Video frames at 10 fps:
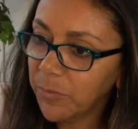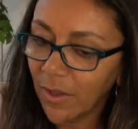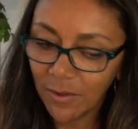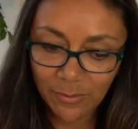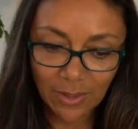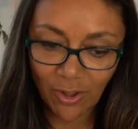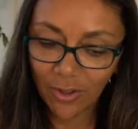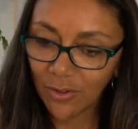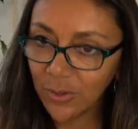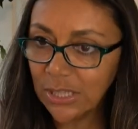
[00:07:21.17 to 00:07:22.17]
Hope y'all
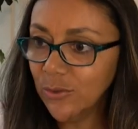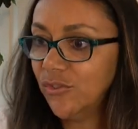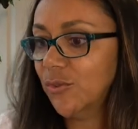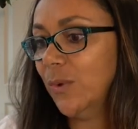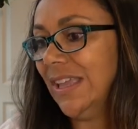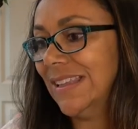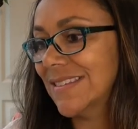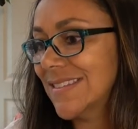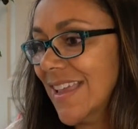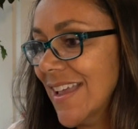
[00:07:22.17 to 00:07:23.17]
all glued your
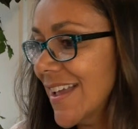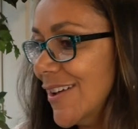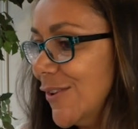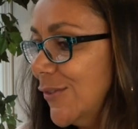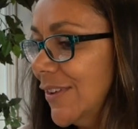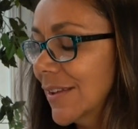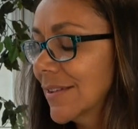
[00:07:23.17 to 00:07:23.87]
wings down.